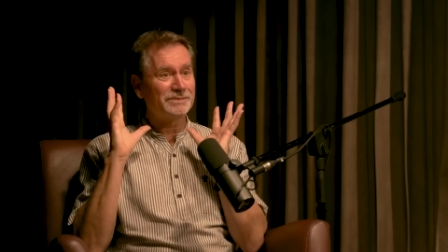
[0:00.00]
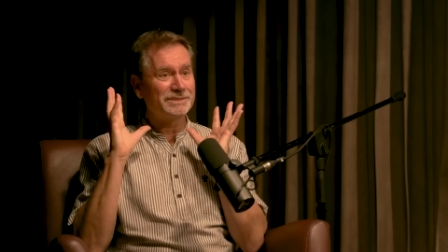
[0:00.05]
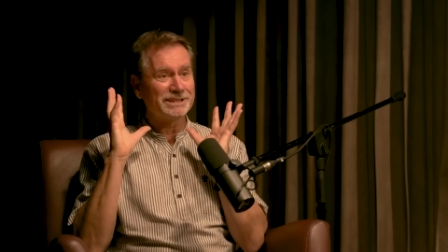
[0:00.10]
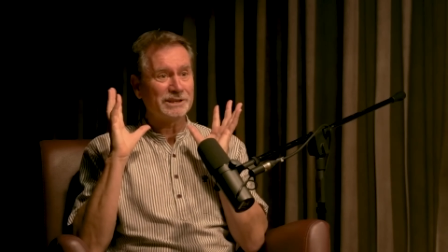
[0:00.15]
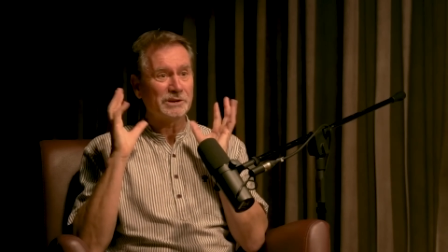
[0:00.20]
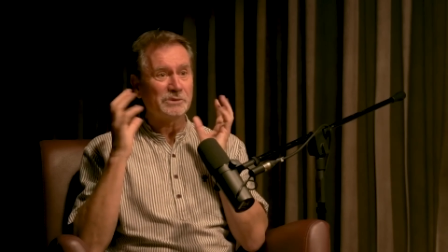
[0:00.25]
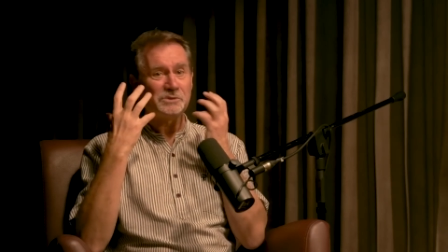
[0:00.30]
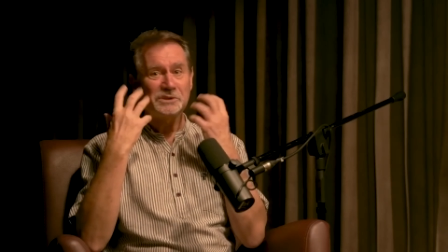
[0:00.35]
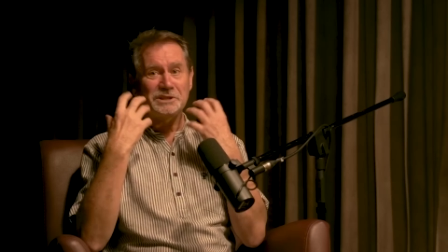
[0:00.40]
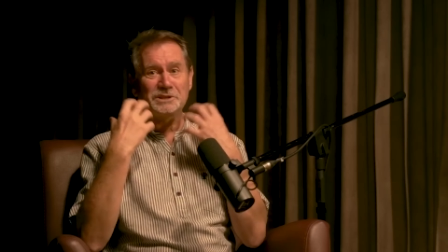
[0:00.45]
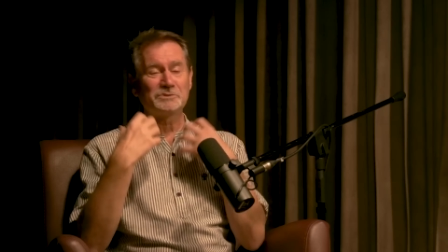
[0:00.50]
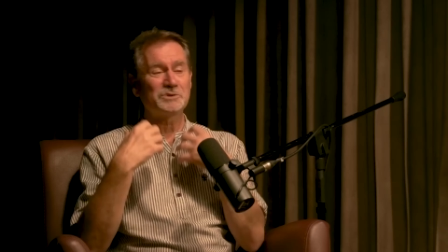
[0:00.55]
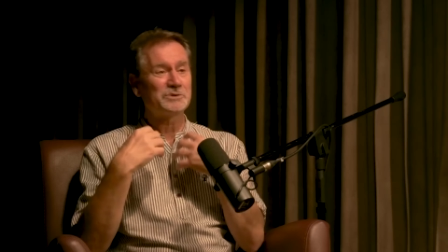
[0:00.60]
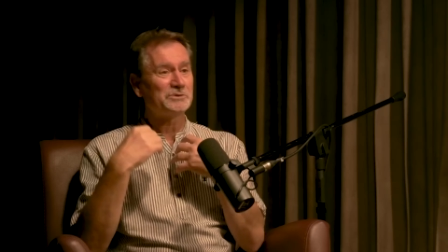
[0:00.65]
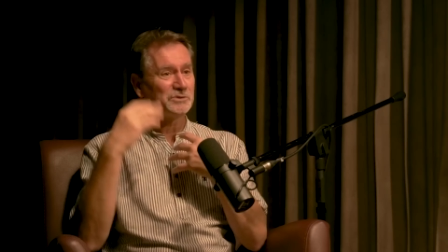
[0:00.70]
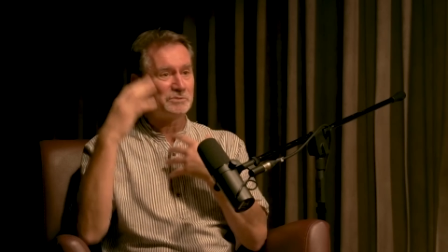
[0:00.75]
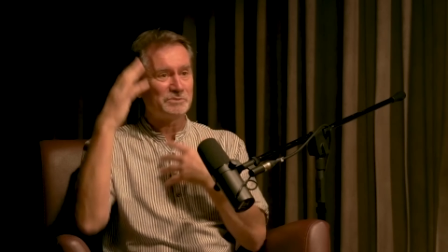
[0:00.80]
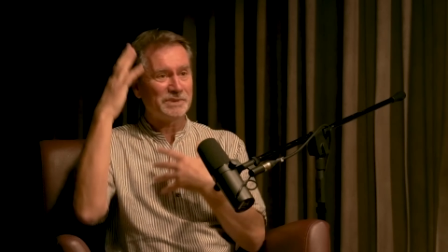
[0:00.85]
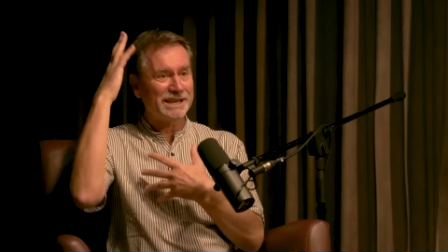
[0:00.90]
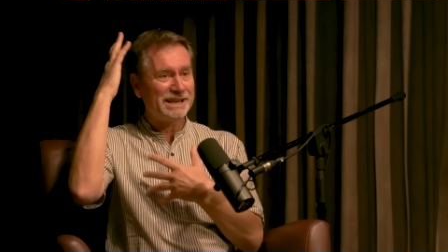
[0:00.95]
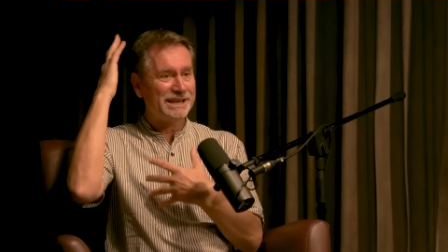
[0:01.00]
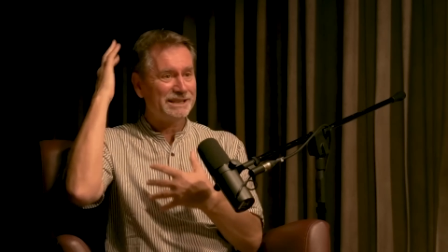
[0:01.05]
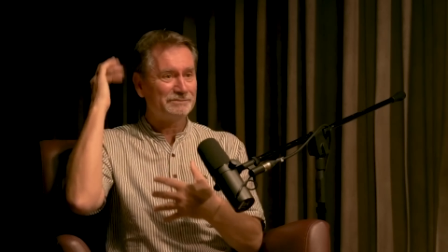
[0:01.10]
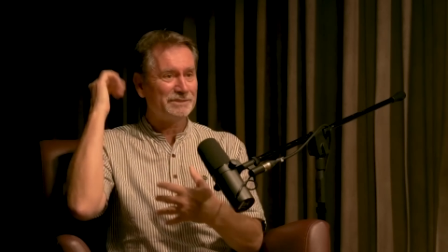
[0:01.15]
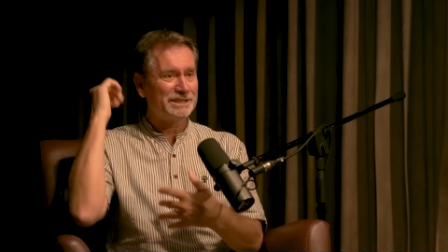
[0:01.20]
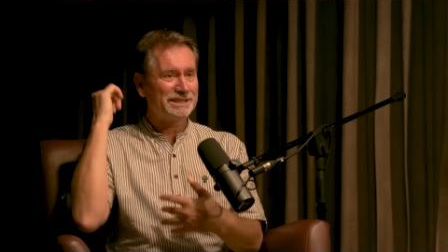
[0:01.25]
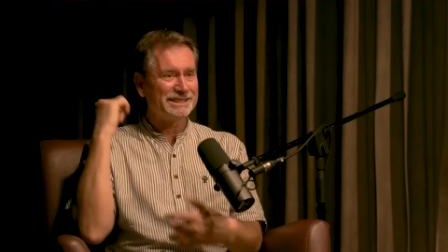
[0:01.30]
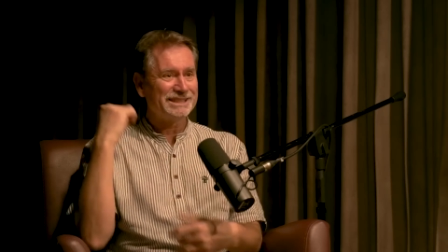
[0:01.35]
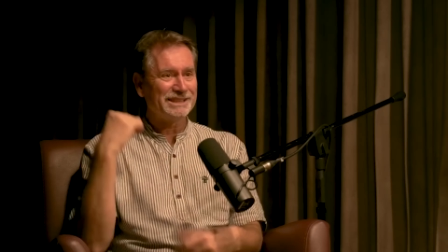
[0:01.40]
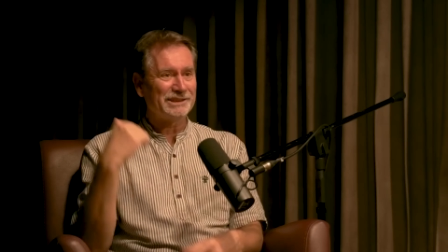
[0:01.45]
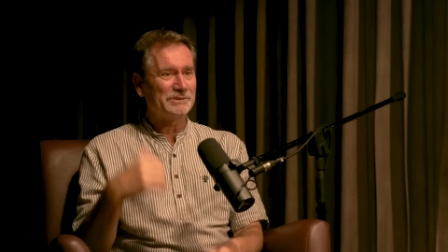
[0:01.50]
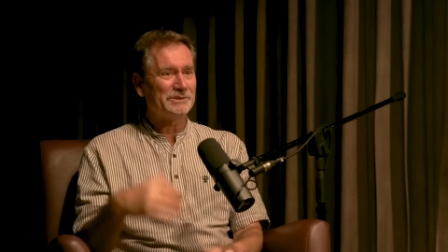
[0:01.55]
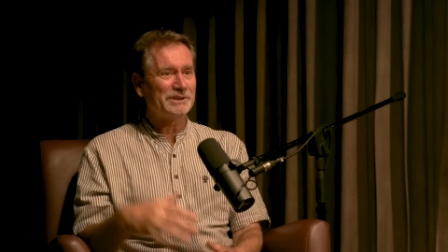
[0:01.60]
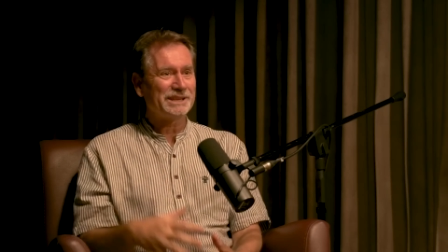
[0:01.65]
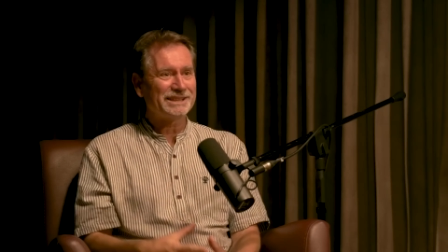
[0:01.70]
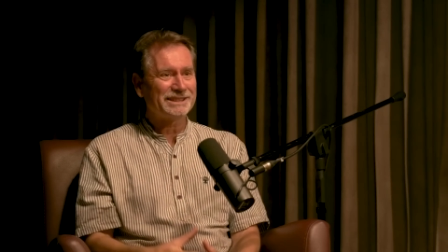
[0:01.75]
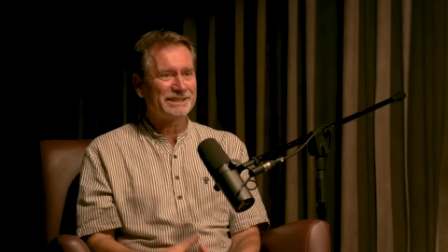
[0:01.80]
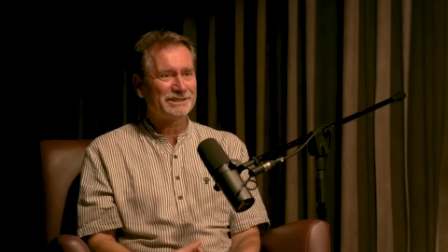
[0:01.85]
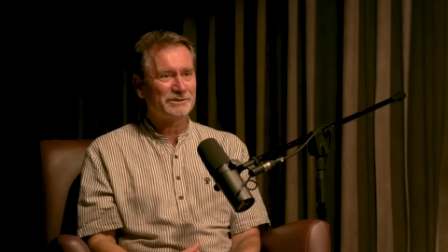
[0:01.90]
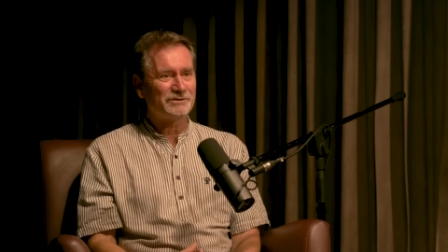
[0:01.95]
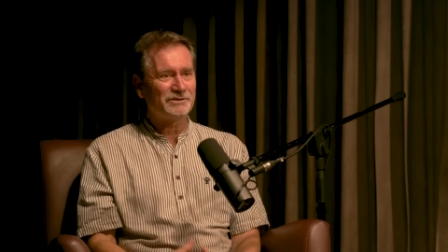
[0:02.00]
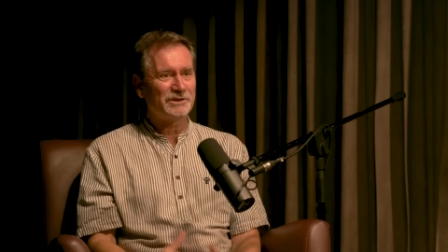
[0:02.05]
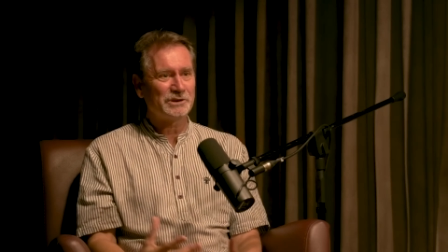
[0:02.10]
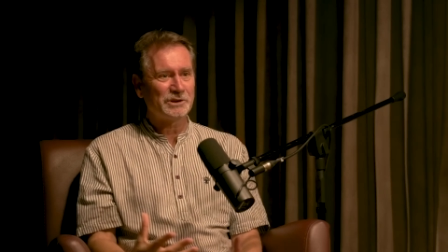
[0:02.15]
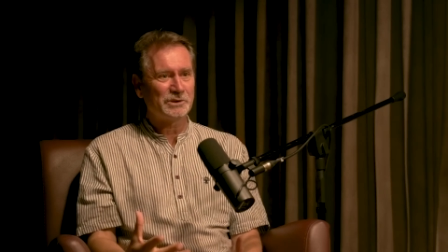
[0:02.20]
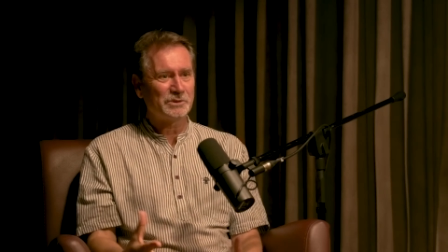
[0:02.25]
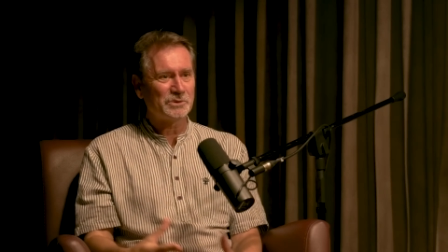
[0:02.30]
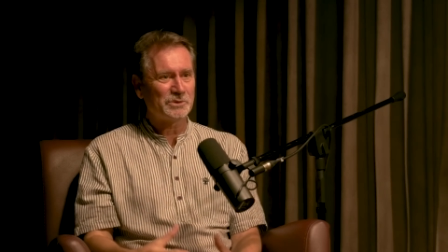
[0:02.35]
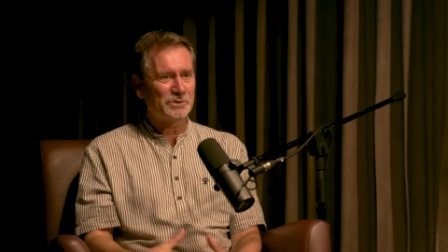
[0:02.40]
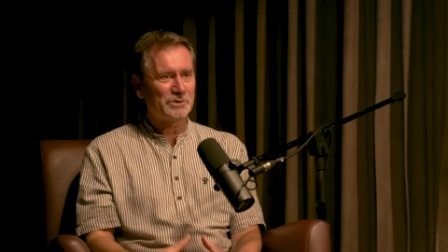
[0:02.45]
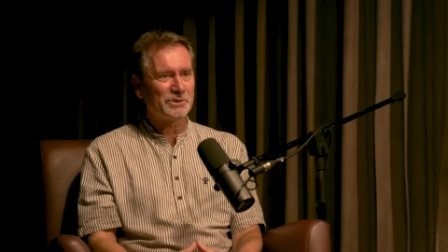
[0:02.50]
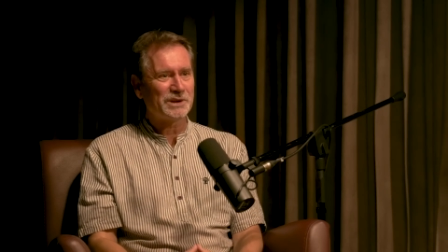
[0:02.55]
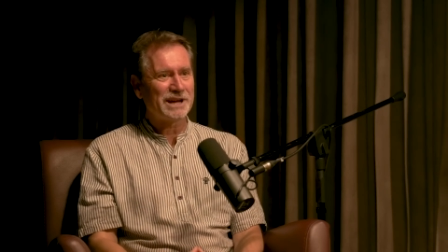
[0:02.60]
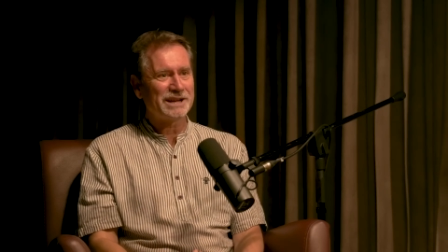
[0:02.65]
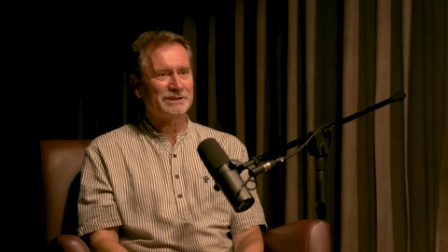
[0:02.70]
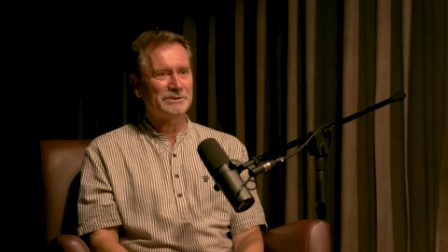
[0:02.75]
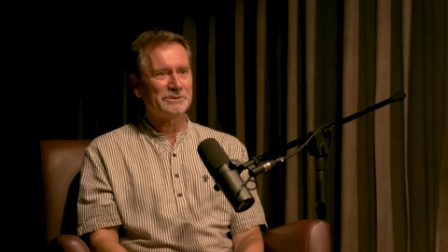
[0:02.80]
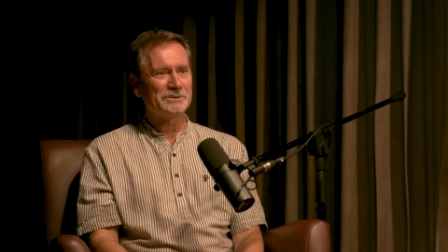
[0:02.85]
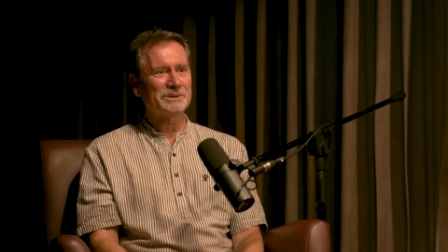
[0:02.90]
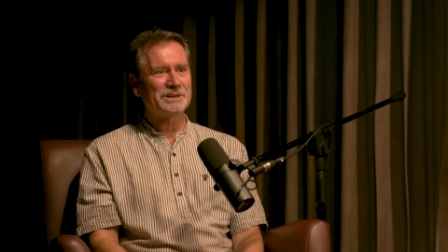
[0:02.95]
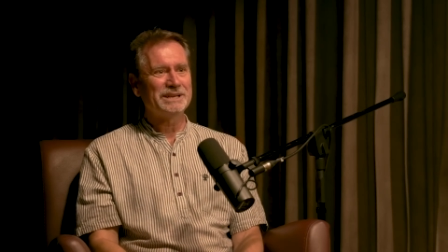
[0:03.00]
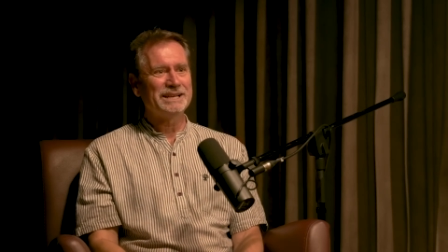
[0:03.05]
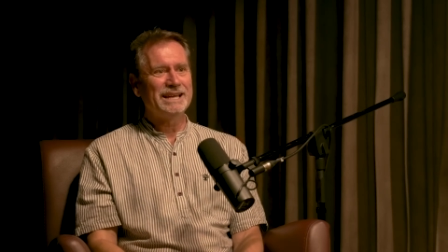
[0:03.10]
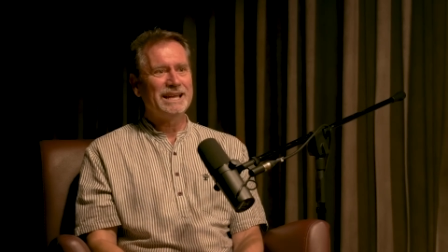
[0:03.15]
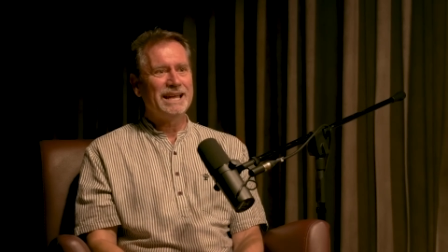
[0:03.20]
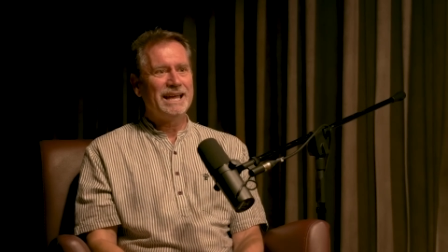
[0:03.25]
you know, with his beautiful beard, bit, you know, like the very guru kind of look.